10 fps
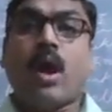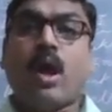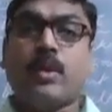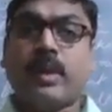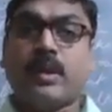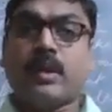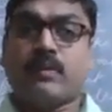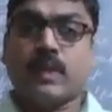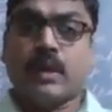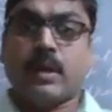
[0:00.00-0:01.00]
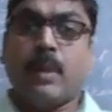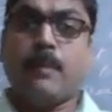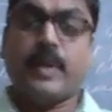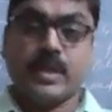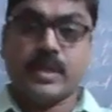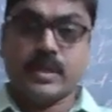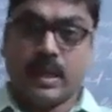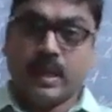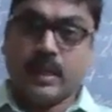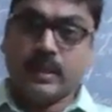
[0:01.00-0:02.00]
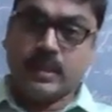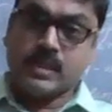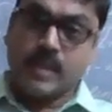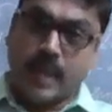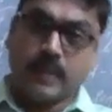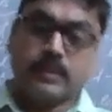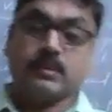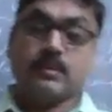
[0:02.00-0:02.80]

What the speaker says: argument of the petitioner in this case.